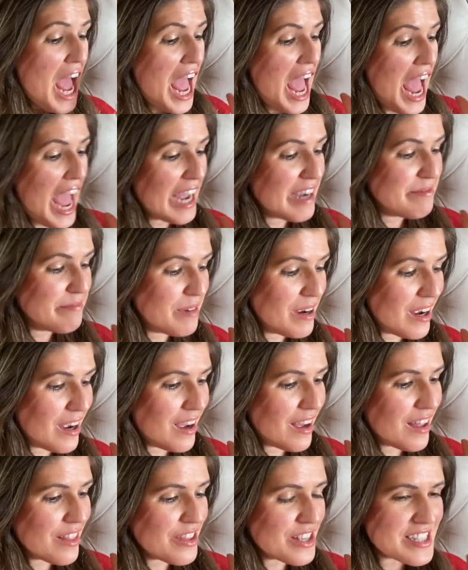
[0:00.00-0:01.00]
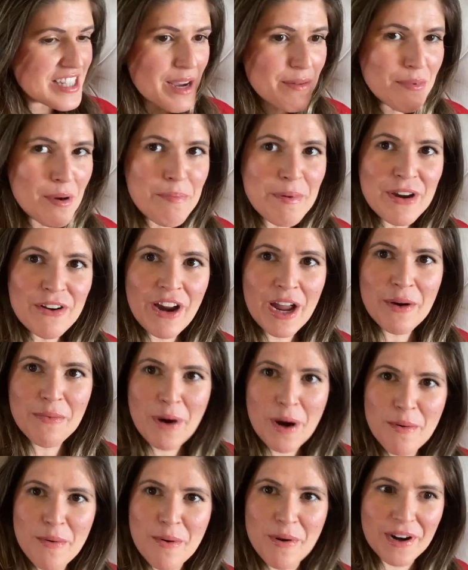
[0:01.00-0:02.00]
the zip would be right
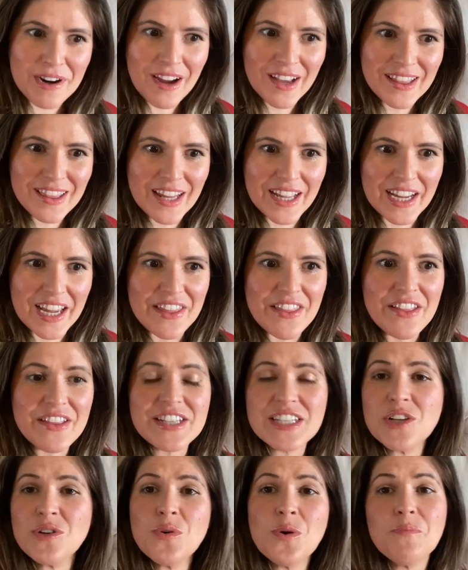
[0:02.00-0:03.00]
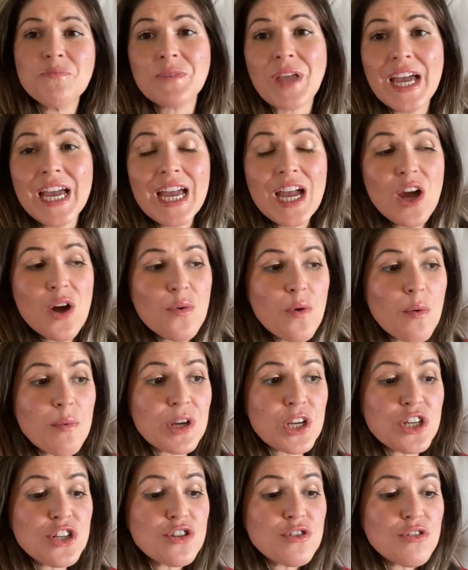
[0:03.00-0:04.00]
where we were cuddling. And then they said, oh, what we
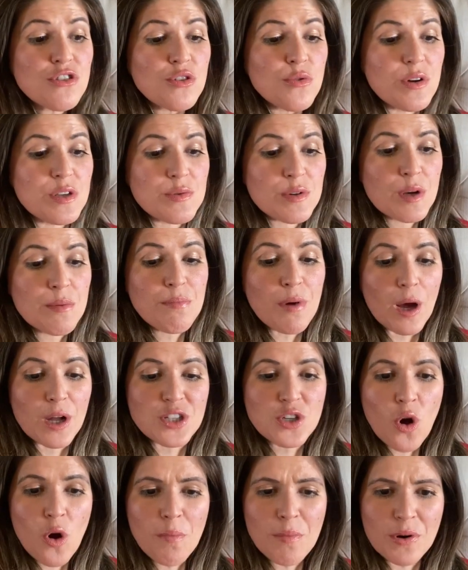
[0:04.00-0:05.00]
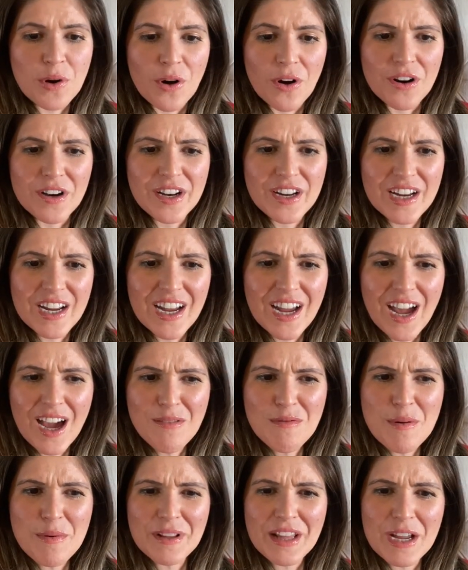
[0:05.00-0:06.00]
can do though is we can put a topper on. And
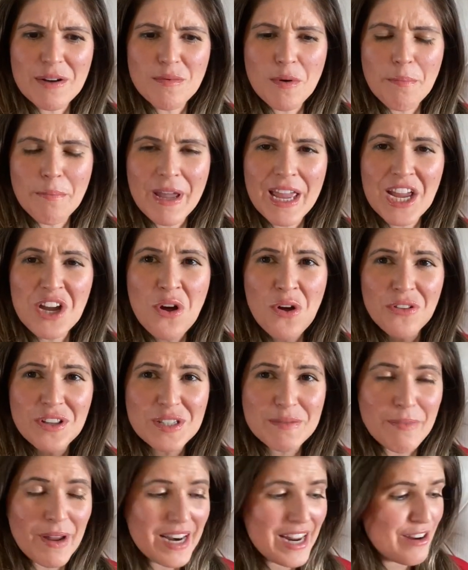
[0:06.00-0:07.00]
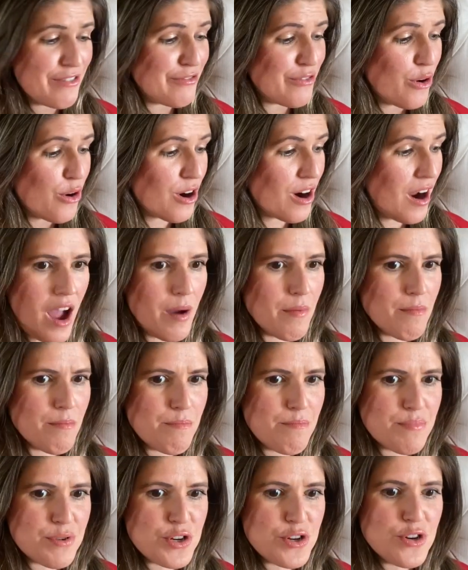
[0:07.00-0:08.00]
we were like, we're paying all this money for a
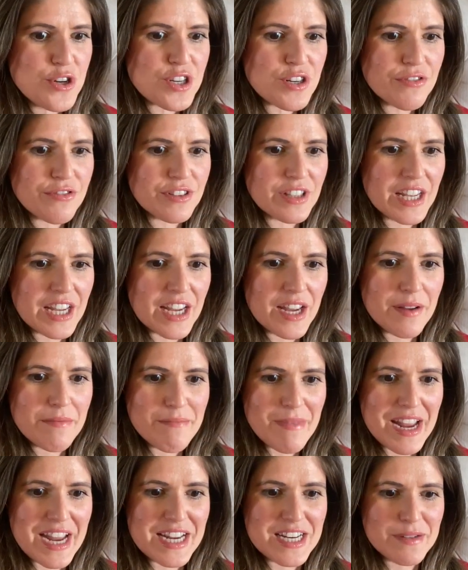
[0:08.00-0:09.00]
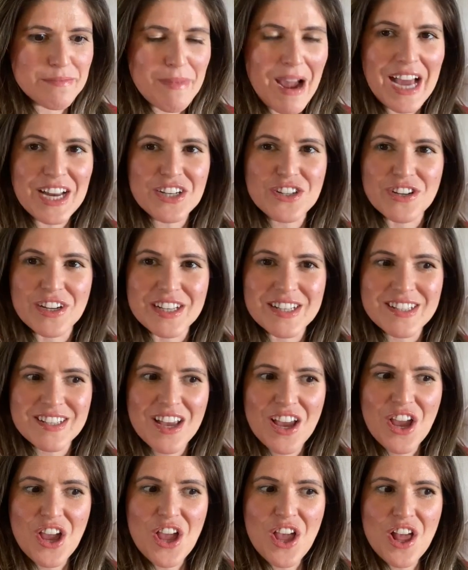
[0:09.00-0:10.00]
beautifully made mattress
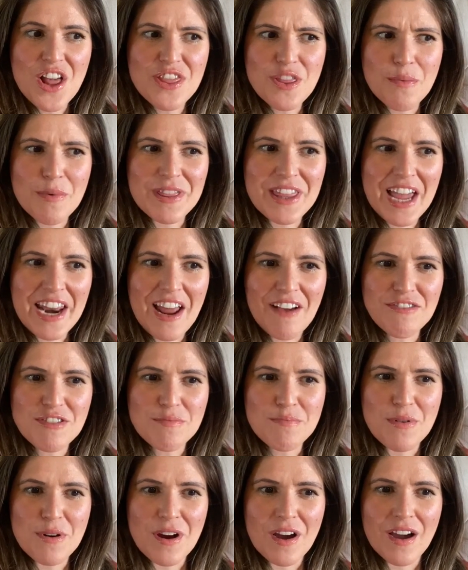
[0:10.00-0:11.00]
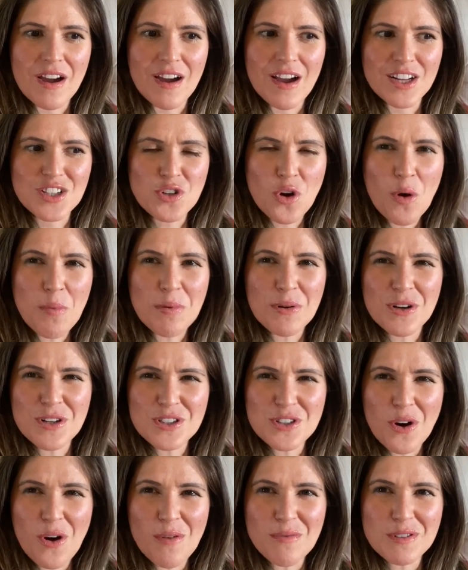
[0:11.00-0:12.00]
that we then have to put a topper on
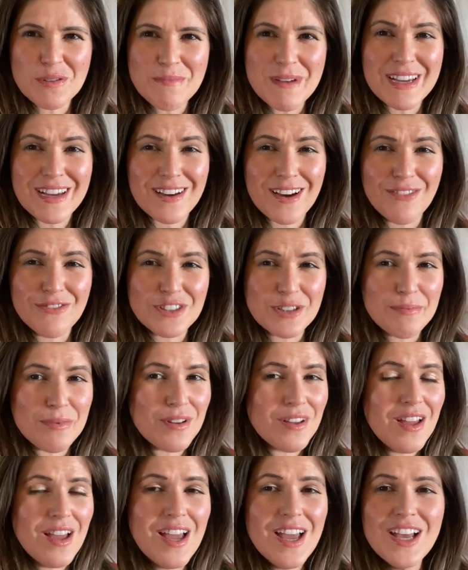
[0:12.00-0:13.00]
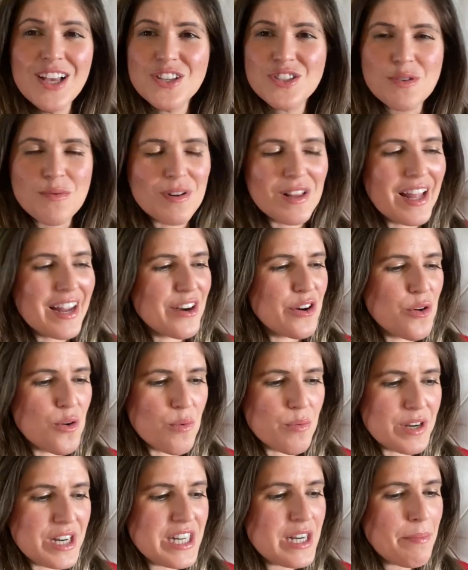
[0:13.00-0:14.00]
top to make it comfortable. So we're like, no,
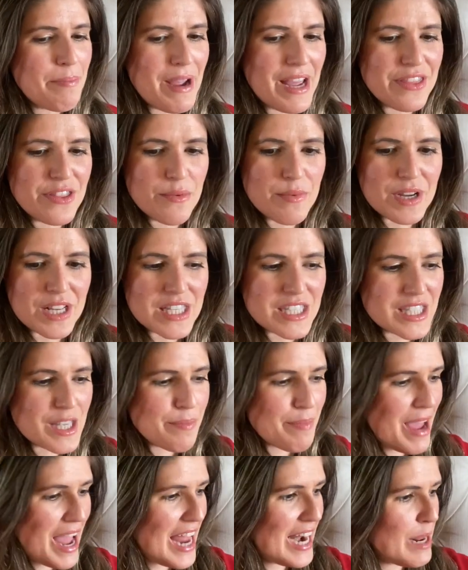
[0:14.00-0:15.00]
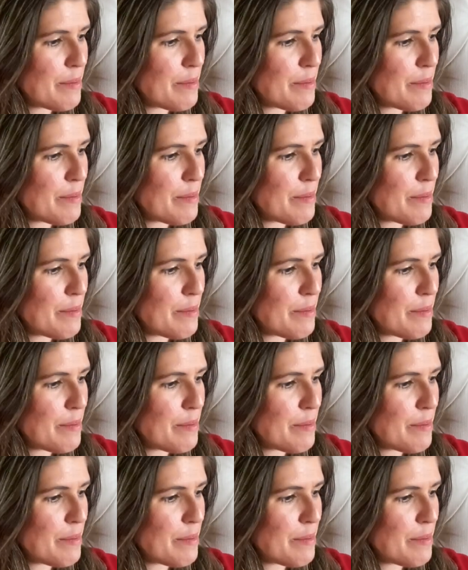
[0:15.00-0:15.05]
we need a bed that we can sleep any